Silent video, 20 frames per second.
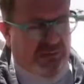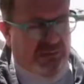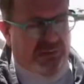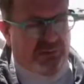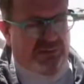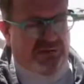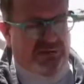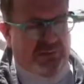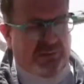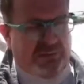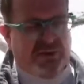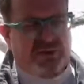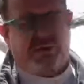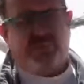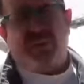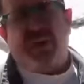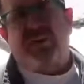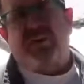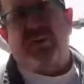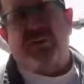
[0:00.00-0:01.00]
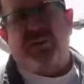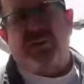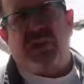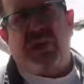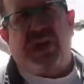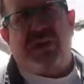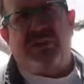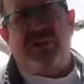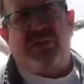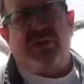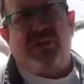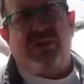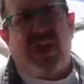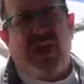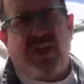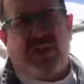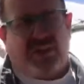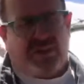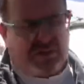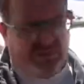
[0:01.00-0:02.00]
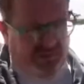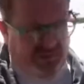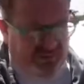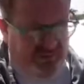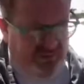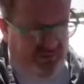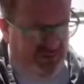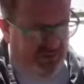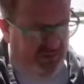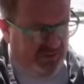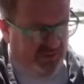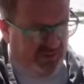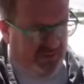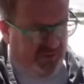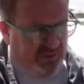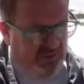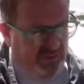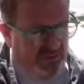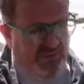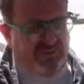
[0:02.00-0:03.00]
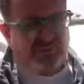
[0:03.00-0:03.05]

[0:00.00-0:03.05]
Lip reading: we will simply spend some time in silence to